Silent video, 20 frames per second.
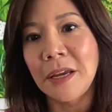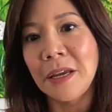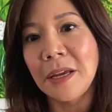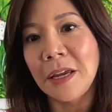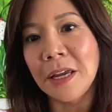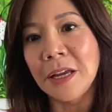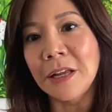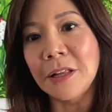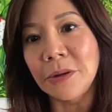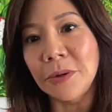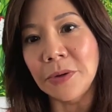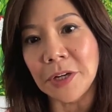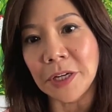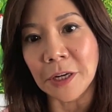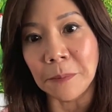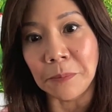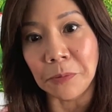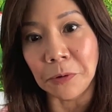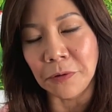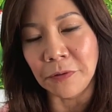including
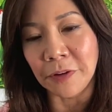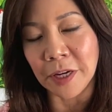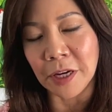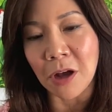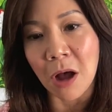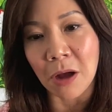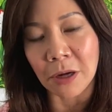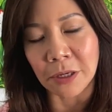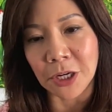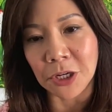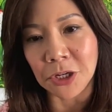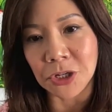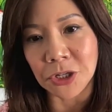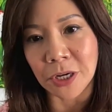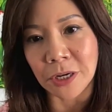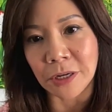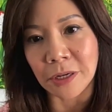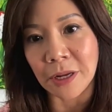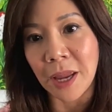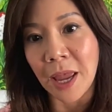improving
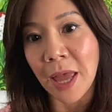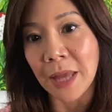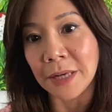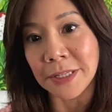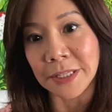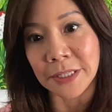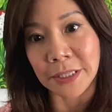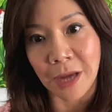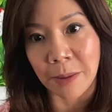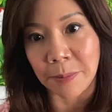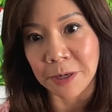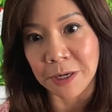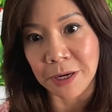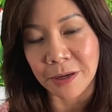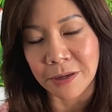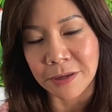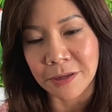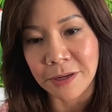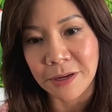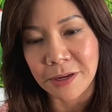cognition and
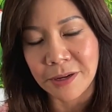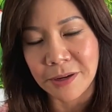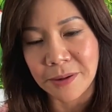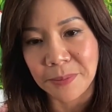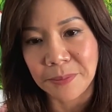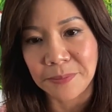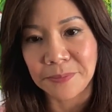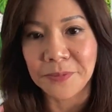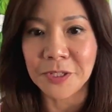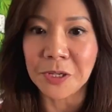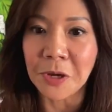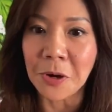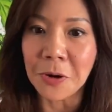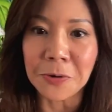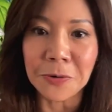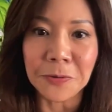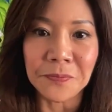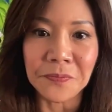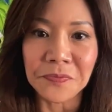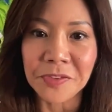stamina
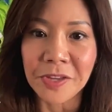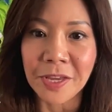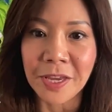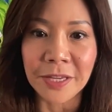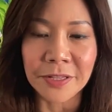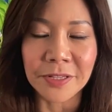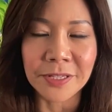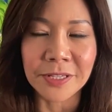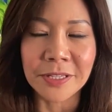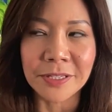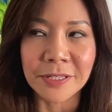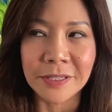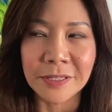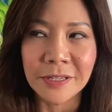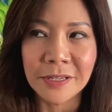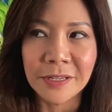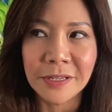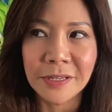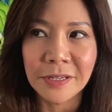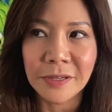so it's
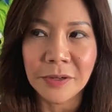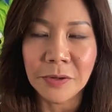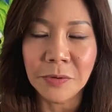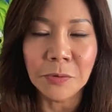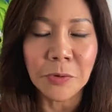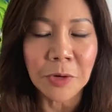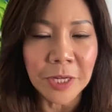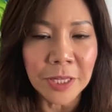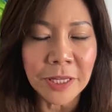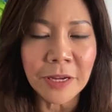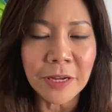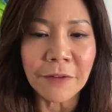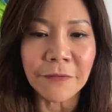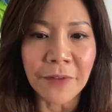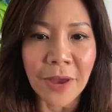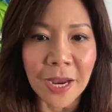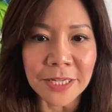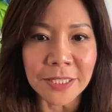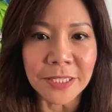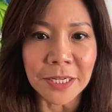really a
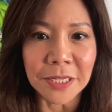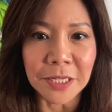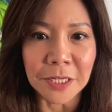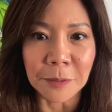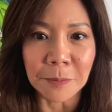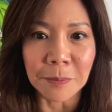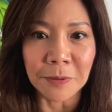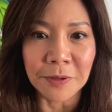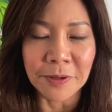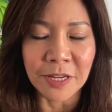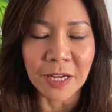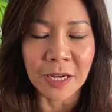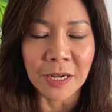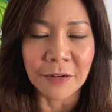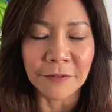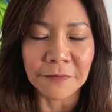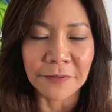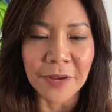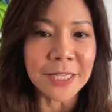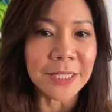fascinating
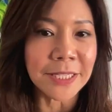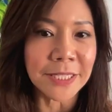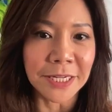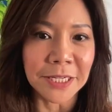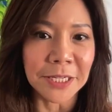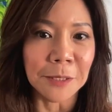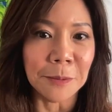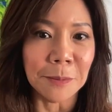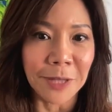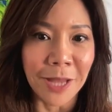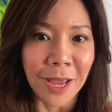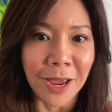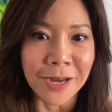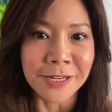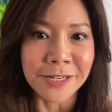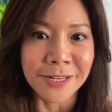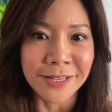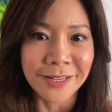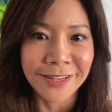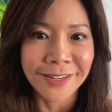uh, fascinating
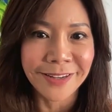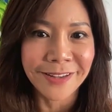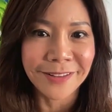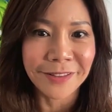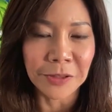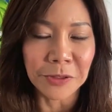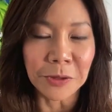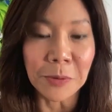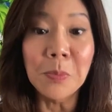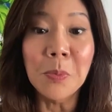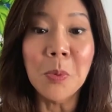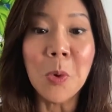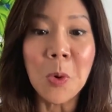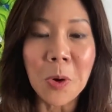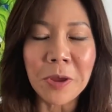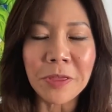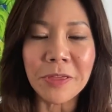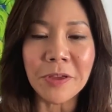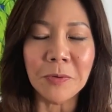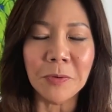plant that the
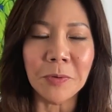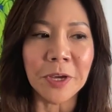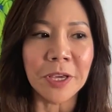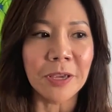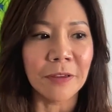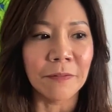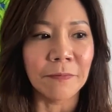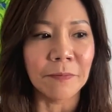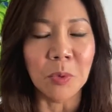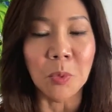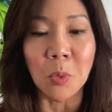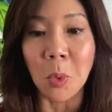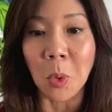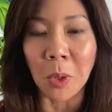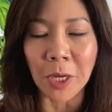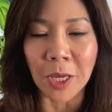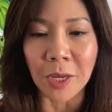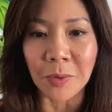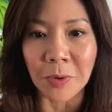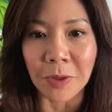more that we have been
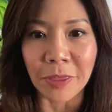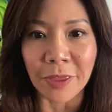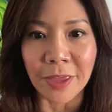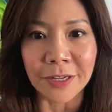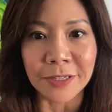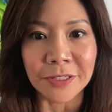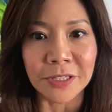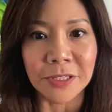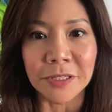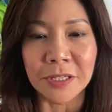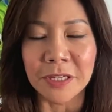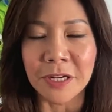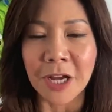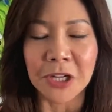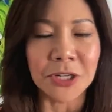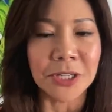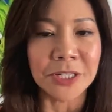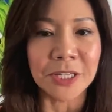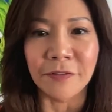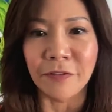working with it to
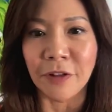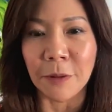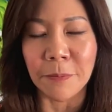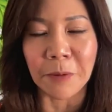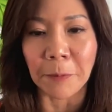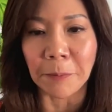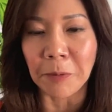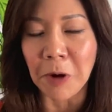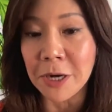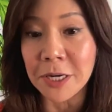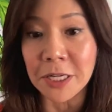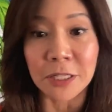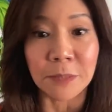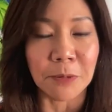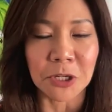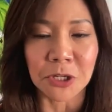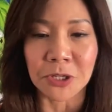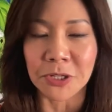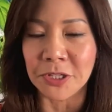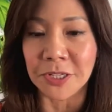not just develop our products,
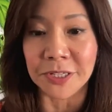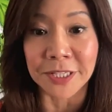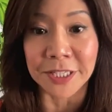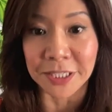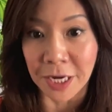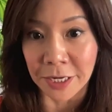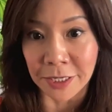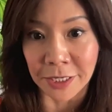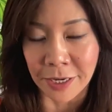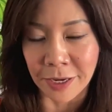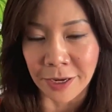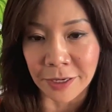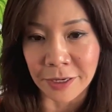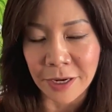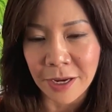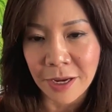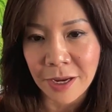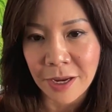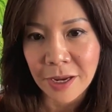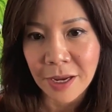but just to study it,
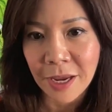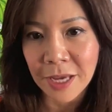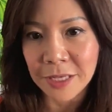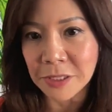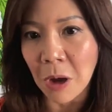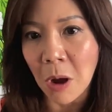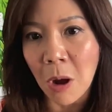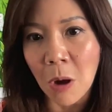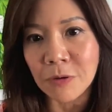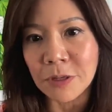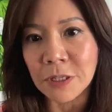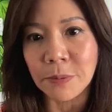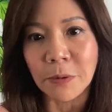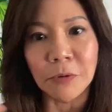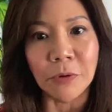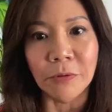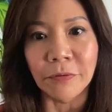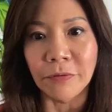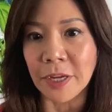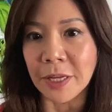has always been
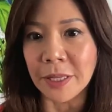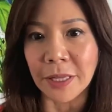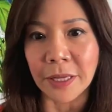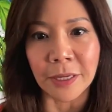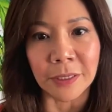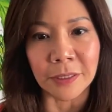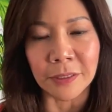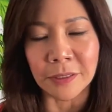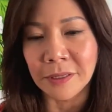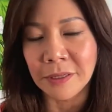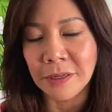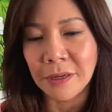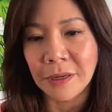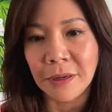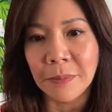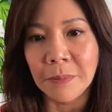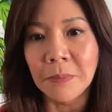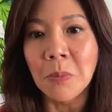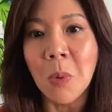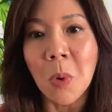revealing
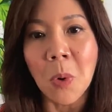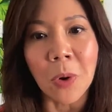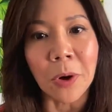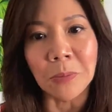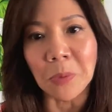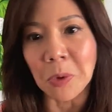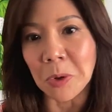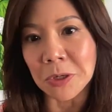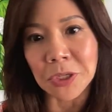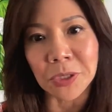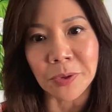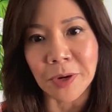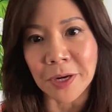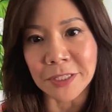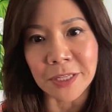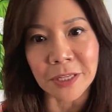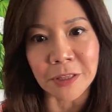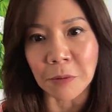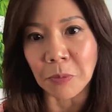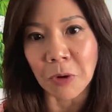more and more to us in the